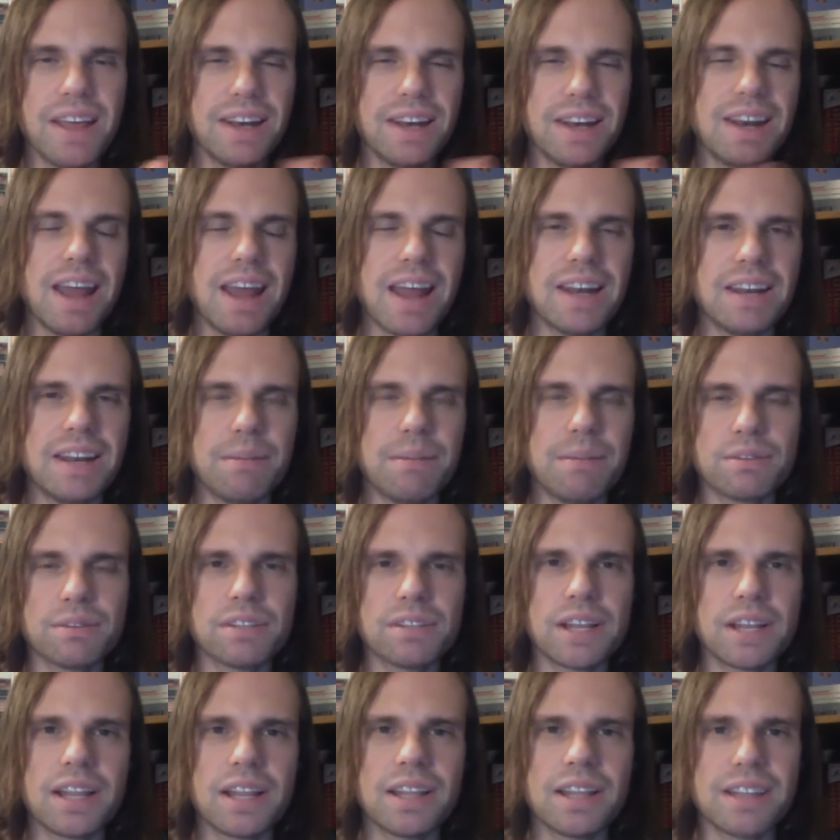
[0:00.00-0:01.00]

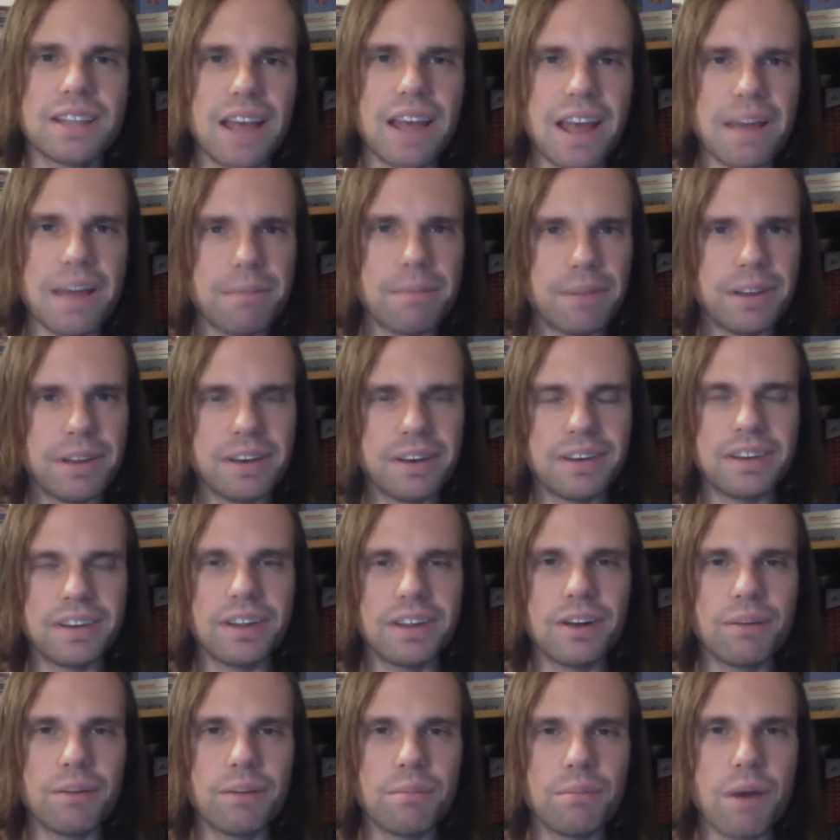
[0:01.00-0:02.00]
90% of the time
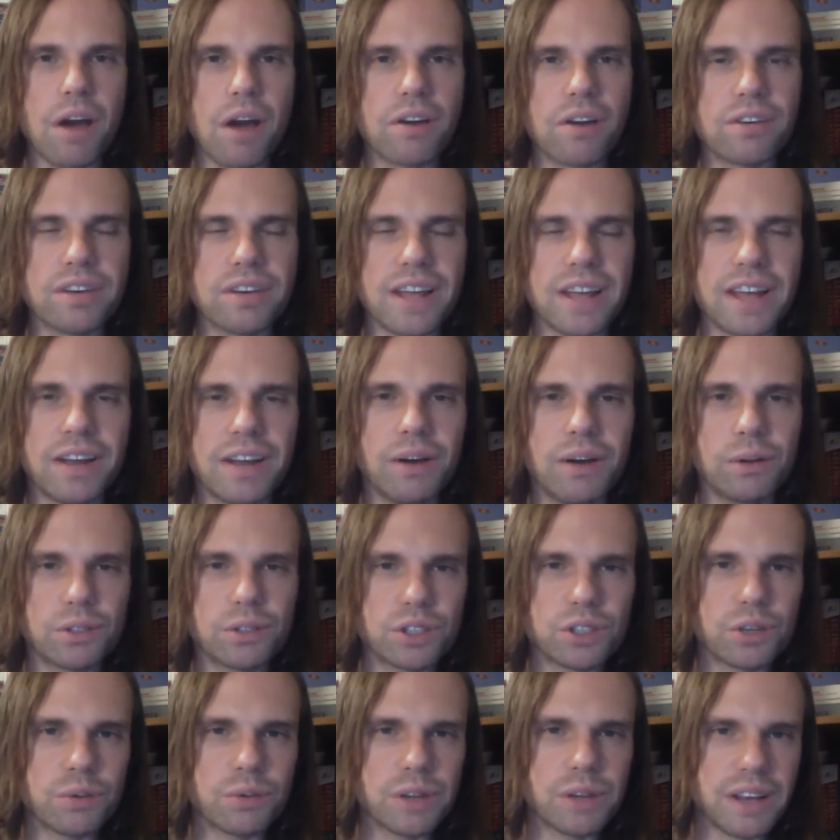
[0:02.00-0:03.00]
in modern day
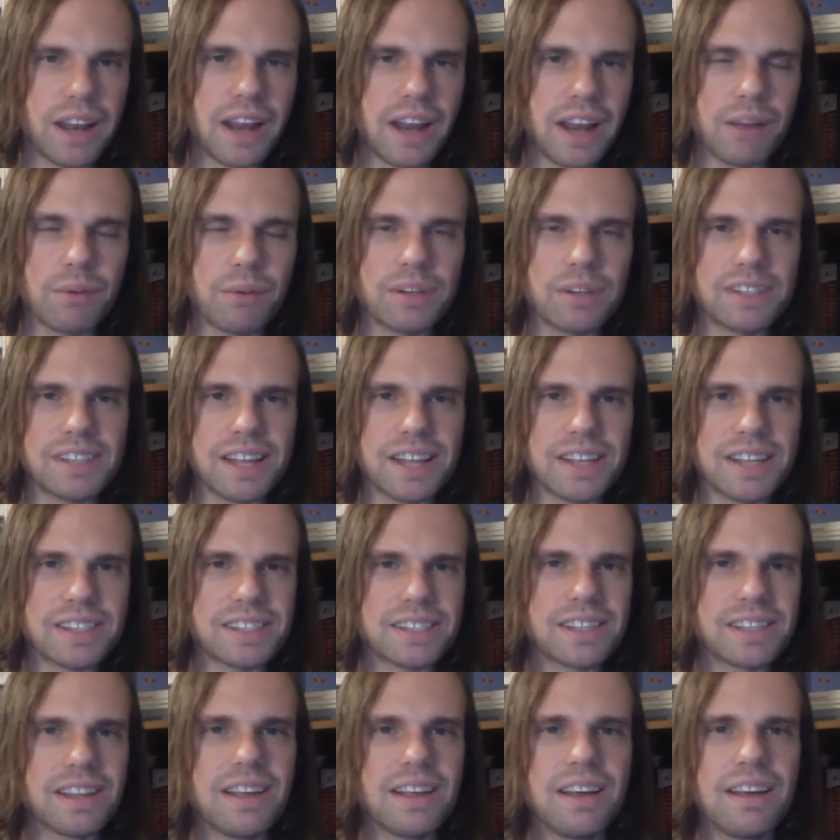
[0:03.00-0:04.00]
culture, when anyone
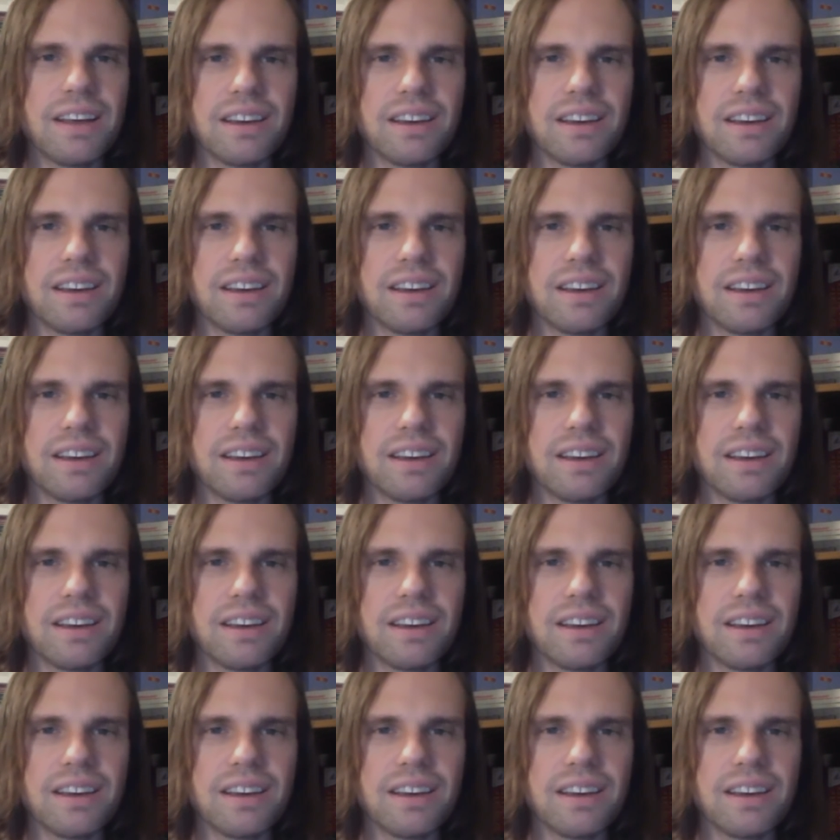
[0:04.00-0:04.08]
says